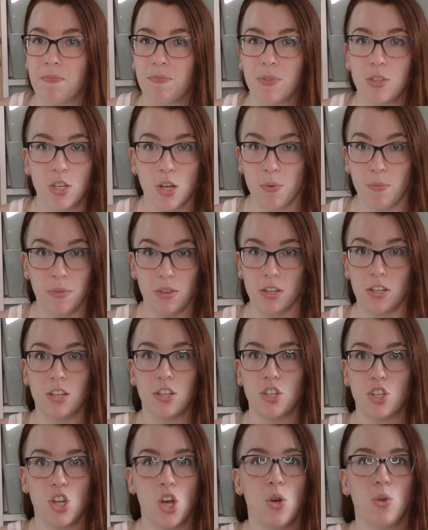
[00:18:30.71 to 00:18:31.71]
So,
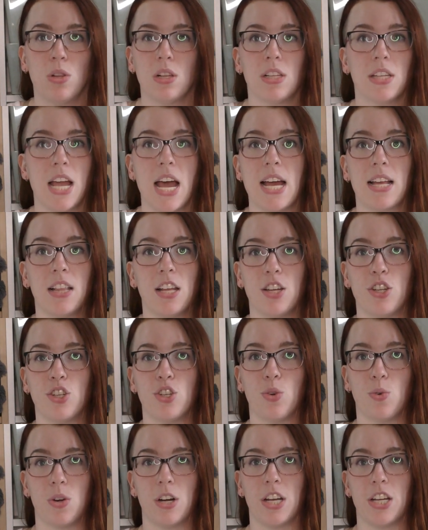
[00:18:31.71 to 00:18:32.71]
total nylon
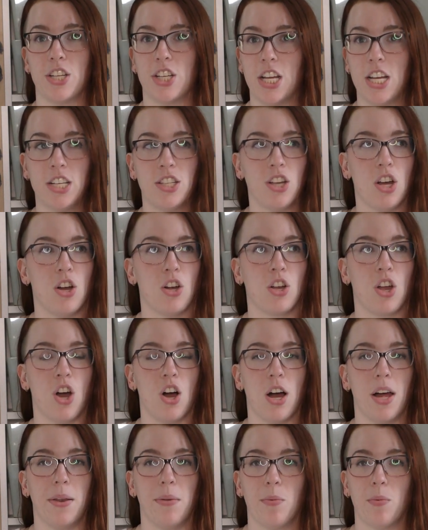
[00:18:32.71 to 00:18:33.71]
shortage. It's all
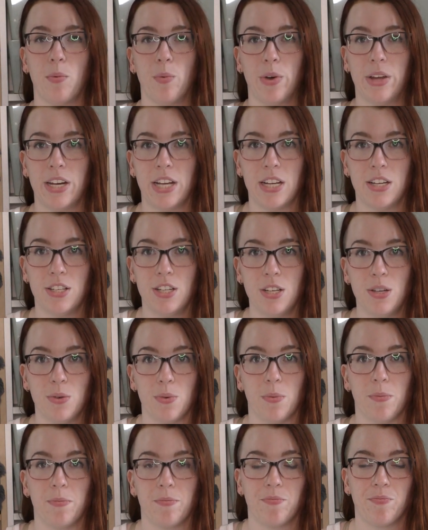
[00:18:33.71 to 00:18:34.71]
gone. What do?